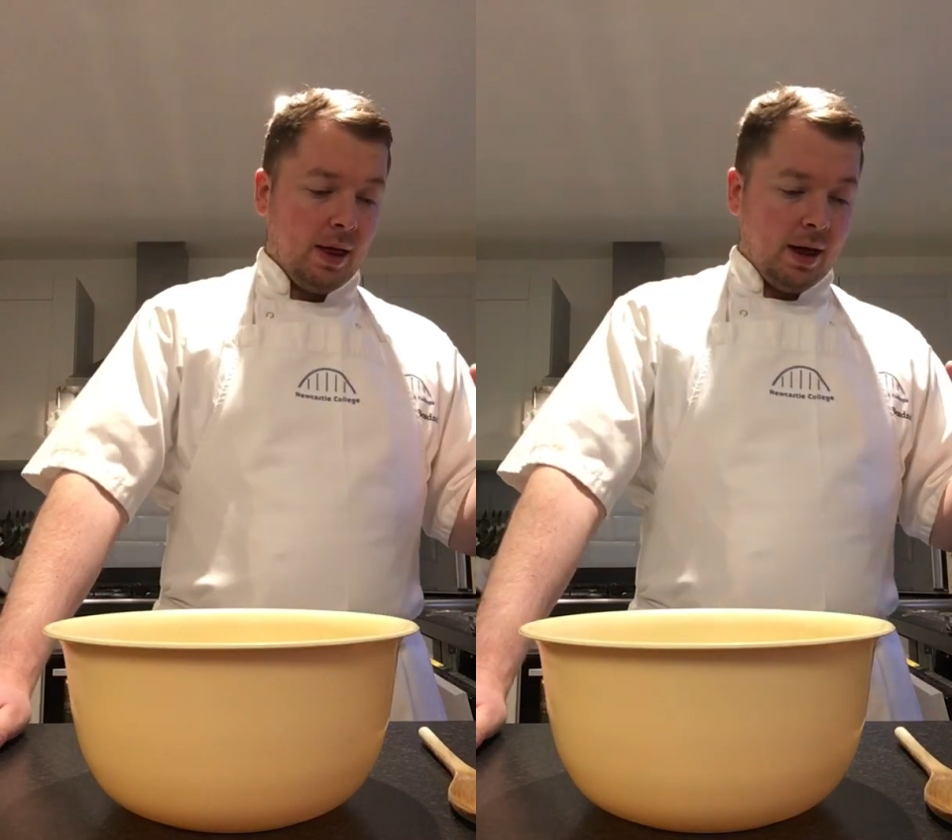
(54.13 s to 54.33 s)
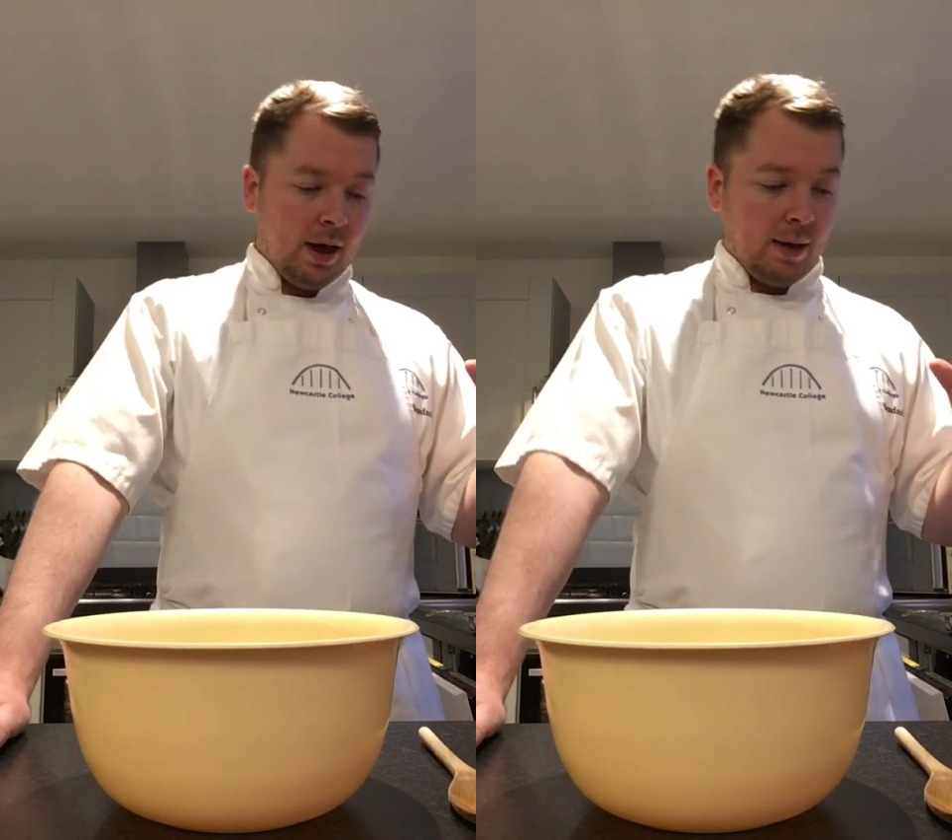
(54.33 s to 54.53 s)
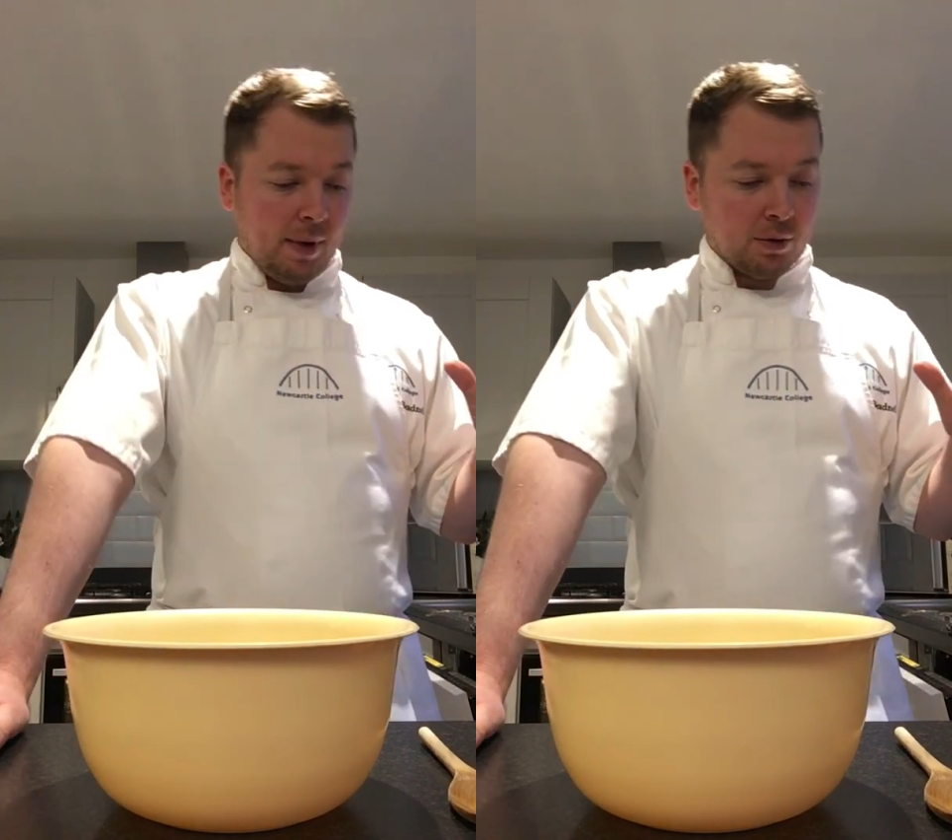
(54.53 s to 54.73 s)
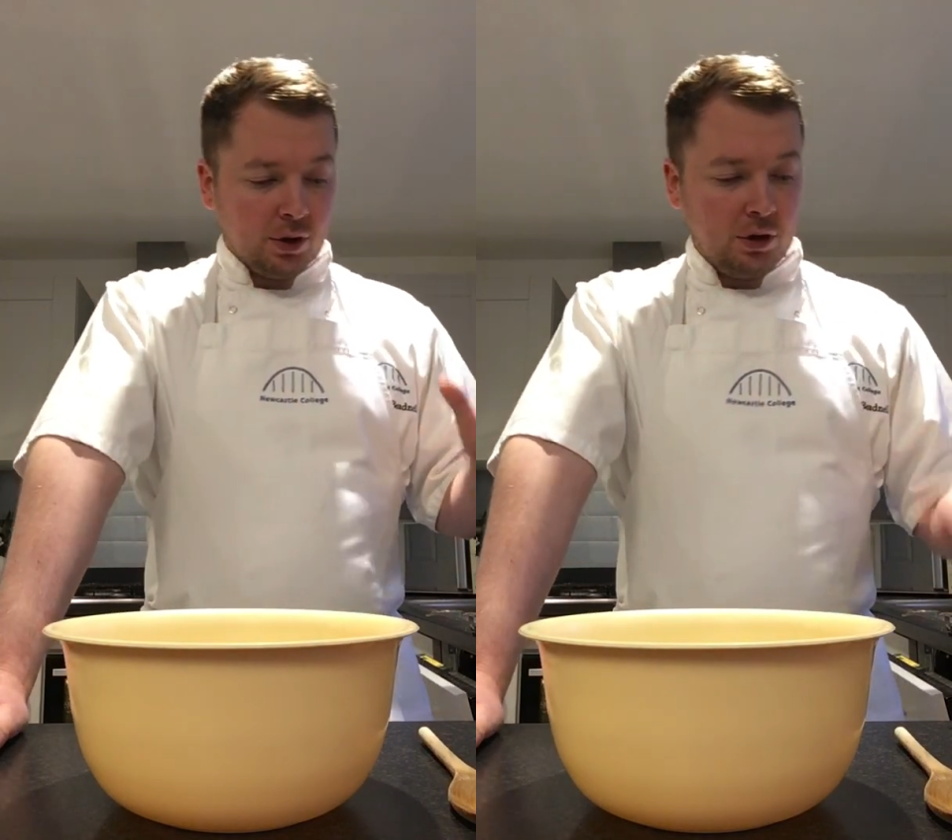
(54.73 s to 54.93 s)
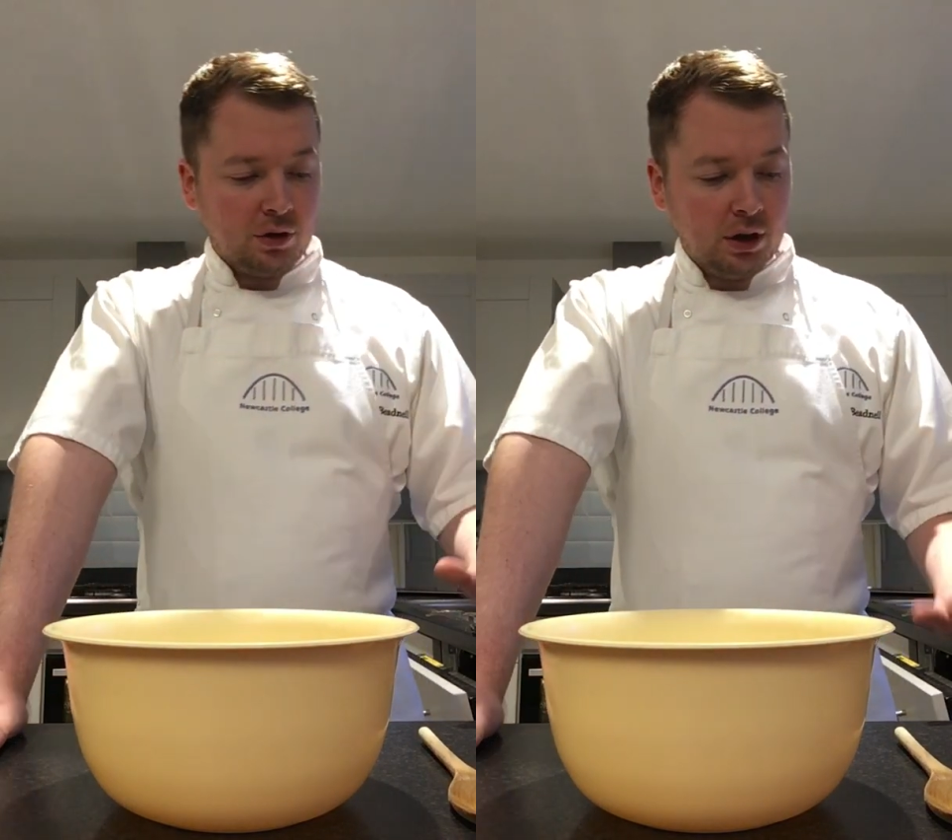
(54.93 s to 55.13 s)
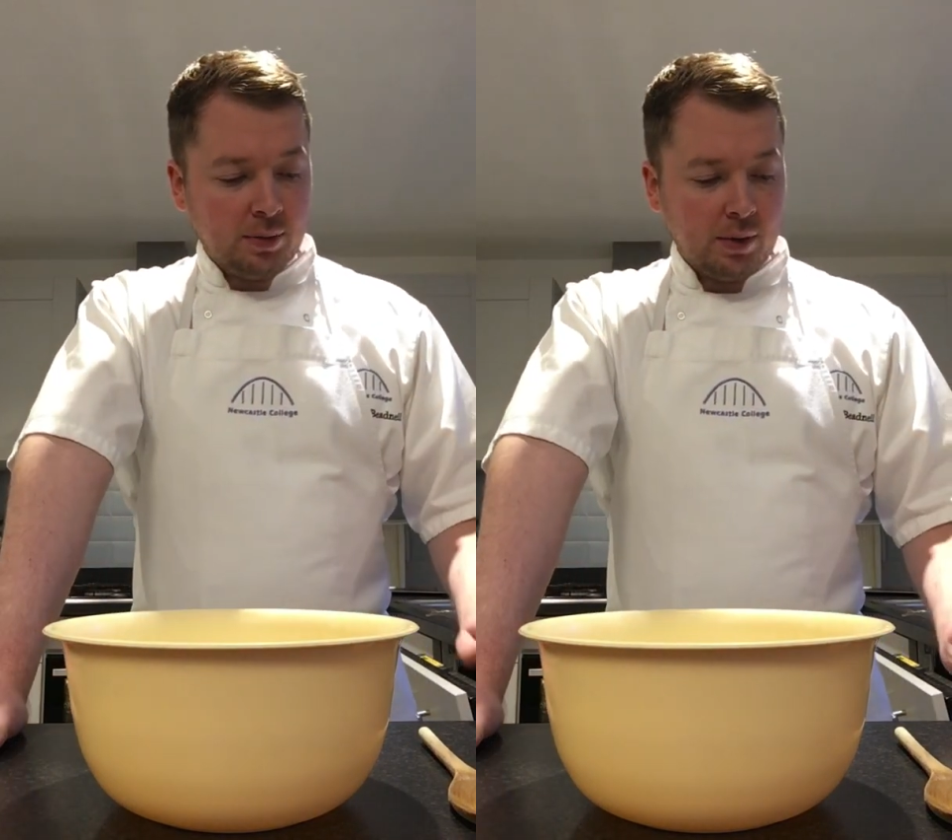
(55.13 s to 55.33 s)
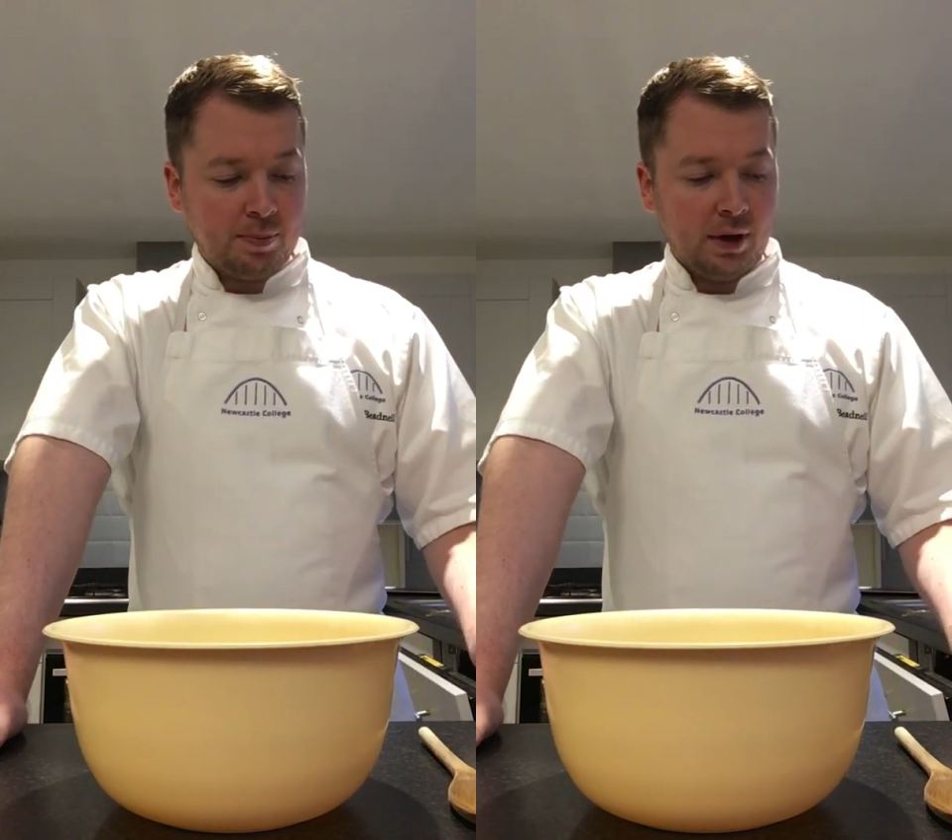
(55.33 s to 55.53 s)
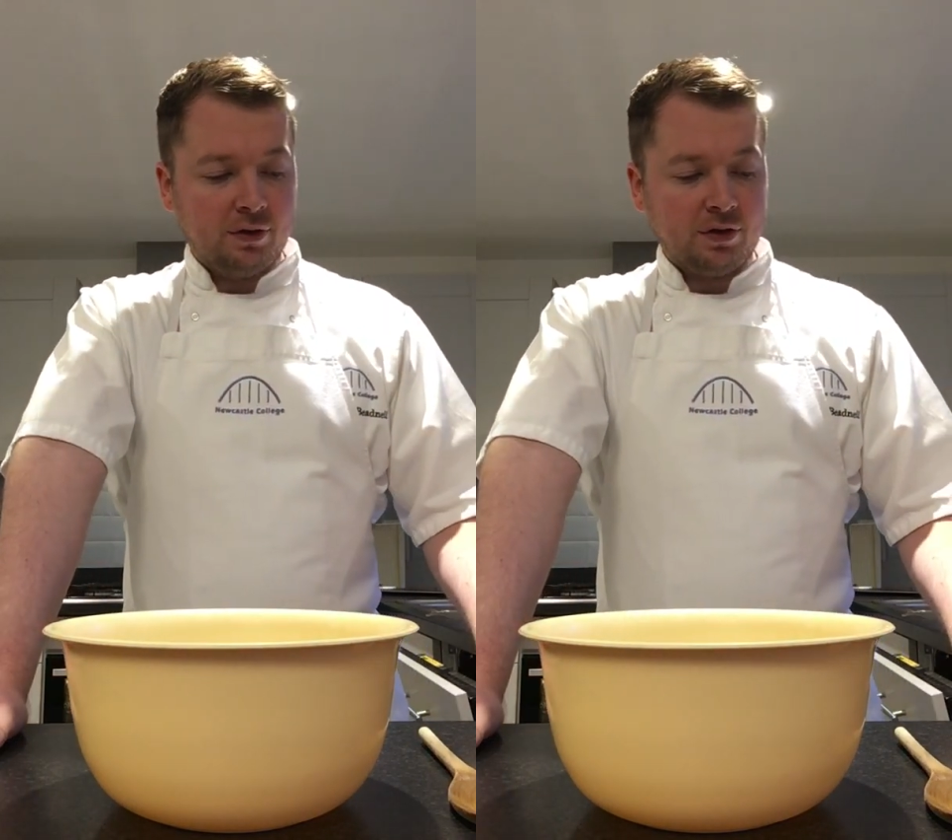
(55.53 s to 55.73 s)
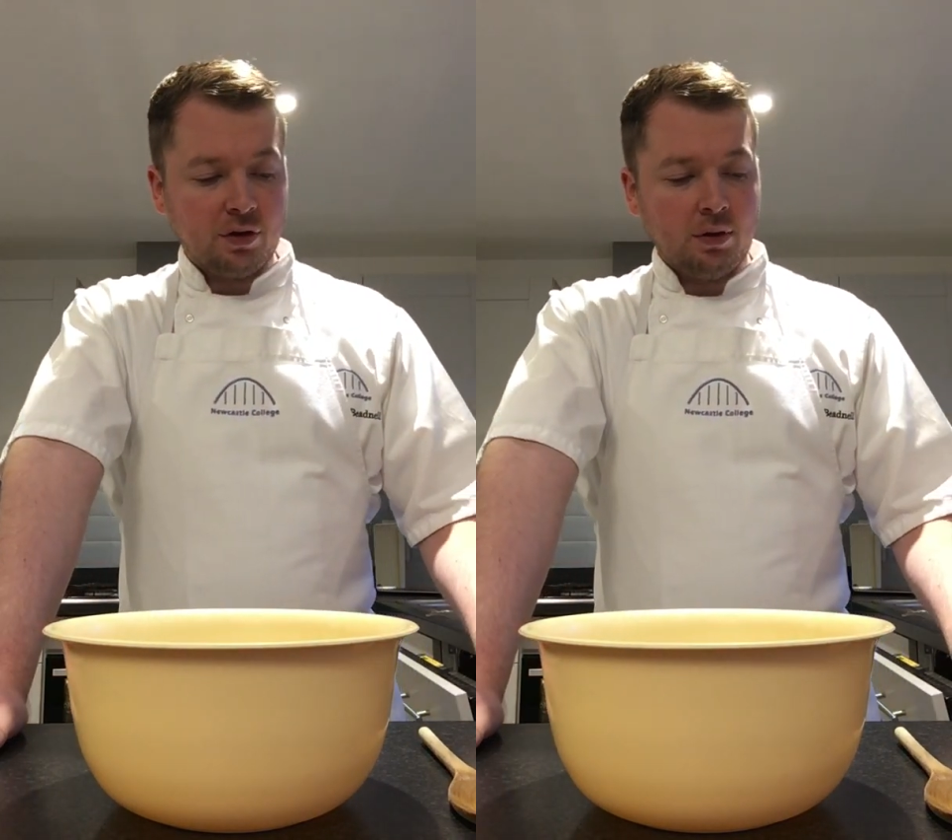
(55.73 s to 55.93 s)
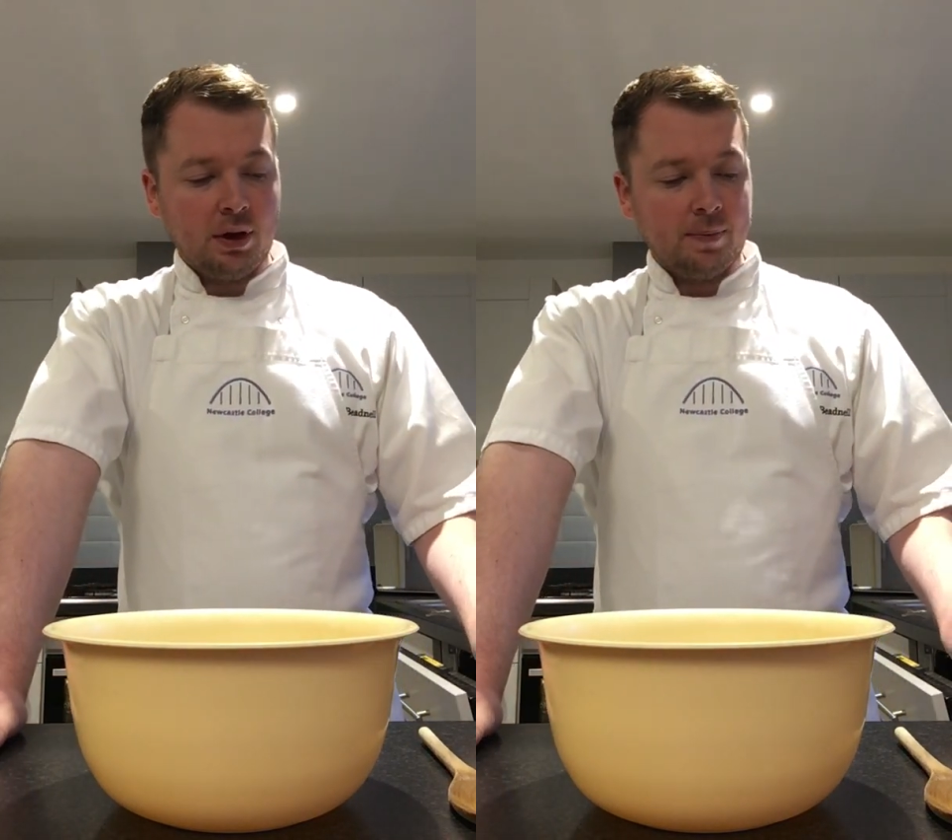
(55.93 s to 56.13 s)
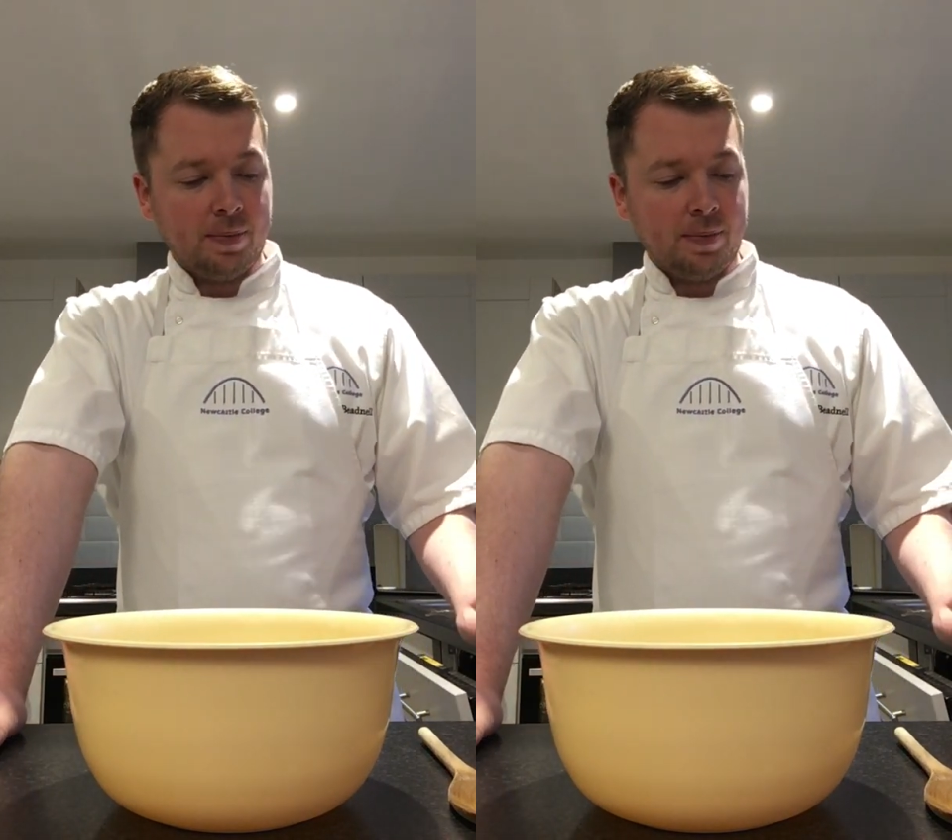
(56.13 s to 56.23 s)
I'm going to use a little bit of beef suet.